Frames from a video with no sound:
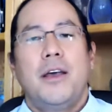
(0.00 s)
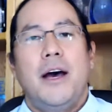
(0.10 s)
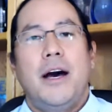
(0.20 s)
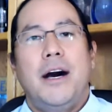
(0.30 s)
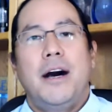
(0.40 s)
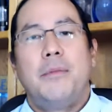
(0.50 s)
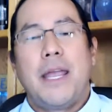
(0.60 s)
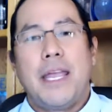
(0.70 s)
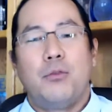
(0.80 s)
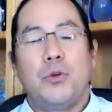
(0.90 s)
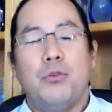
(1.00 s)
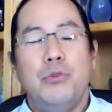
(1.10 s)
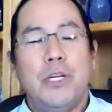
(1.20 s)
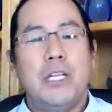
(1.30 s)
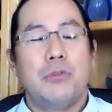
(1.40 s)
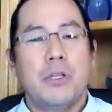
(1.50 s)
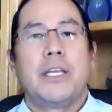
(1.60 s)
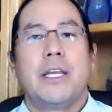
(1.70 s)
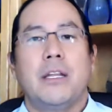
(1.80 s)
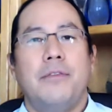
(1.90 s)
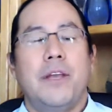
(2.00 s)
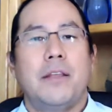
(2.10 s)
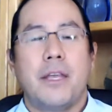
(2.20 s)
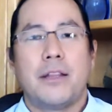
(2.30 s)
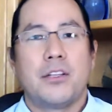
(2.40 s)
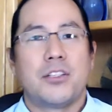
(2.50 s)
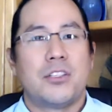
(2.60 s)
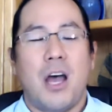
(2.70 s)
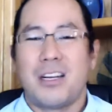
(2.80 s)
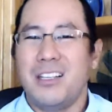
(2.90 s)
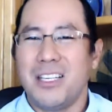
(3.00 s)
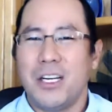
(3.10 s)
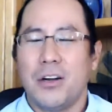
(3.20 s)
And would really, again, love anything that's not clear. You